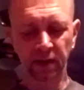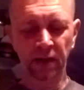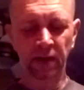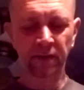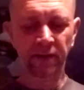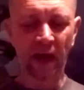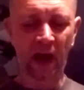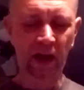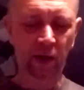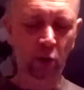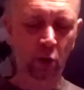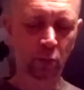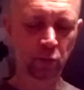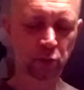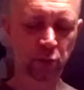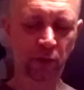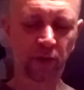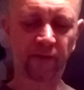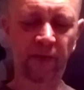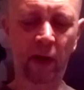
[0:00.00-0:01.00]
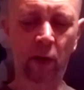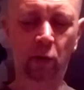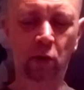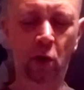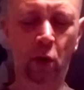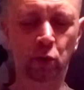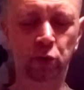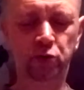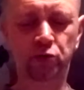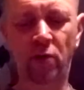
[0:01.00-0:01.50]
That comes with a
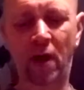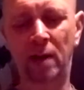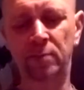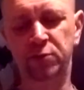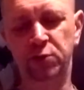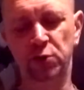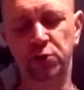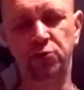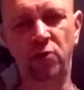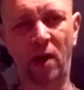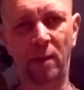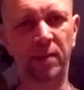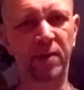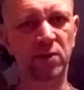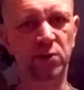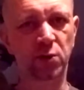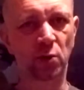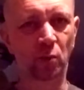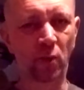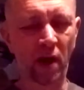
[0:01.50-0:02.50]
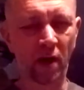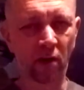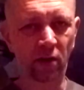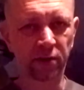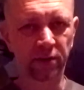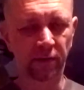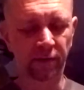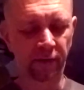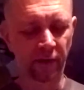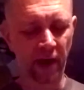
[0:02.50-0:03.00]
Velcro strap to strap it somewhere on
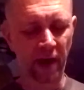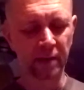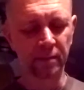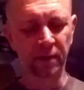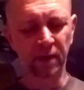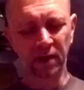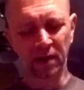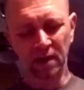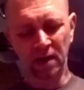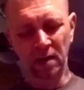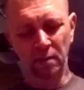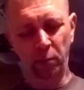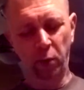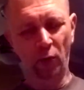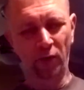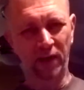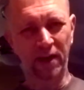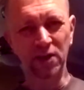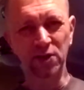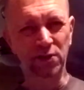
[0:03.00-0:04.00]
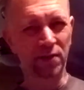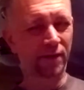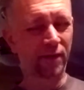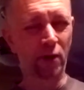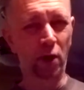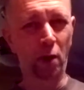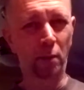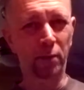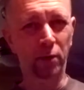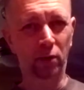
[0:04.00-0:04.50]
your frame. But these are
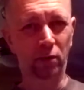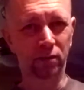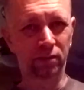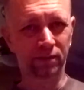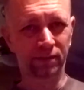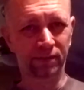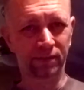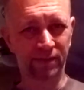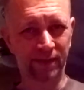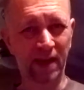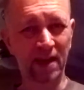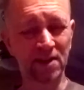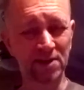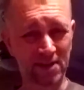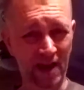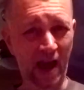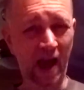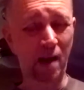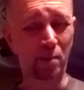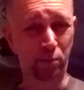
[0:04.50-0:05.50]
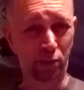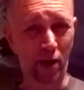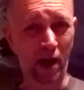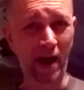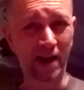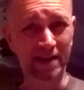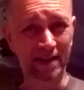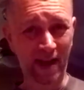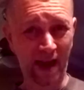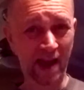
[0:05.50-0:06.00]
phenomenal. These are
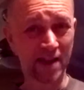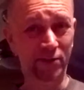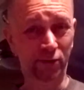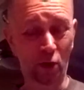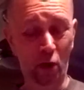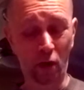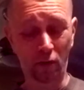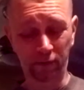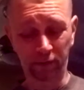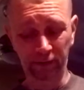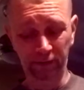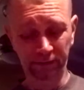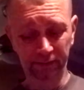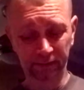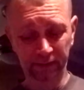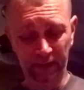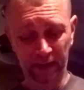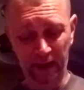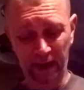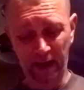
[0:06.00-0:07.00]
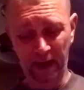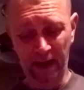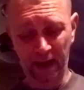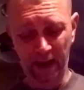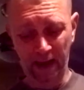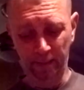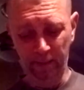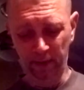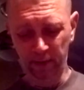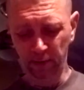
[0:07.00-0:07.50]
bright, end of.
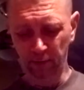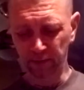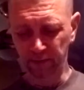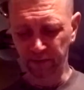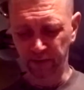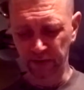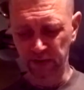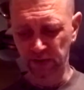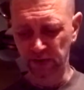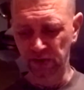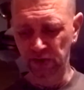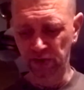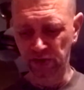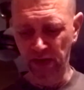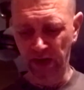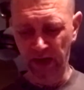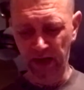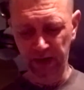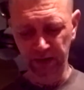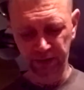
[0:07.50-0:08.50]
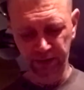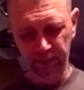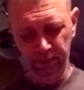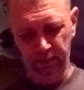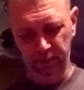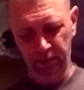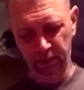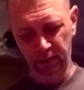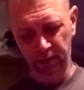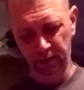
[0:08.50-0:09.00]
I don't know if this is charged,
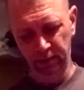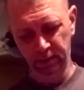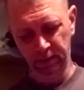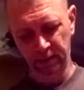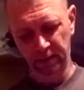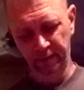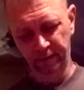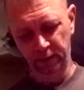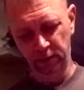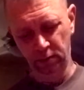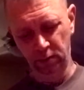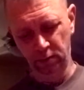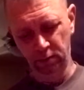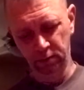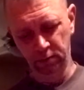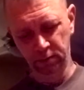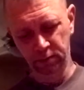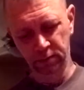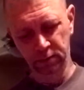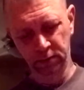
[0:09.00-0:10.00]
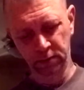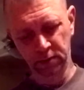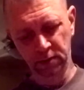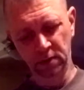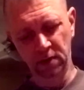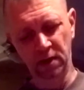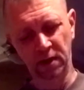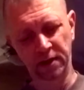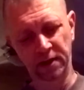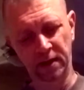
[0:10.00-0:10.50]
but I'll have a look.
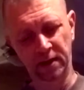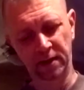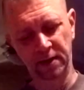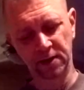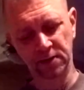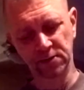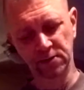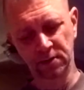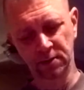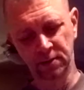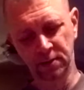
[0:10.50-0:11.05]
Oh yeah, it is.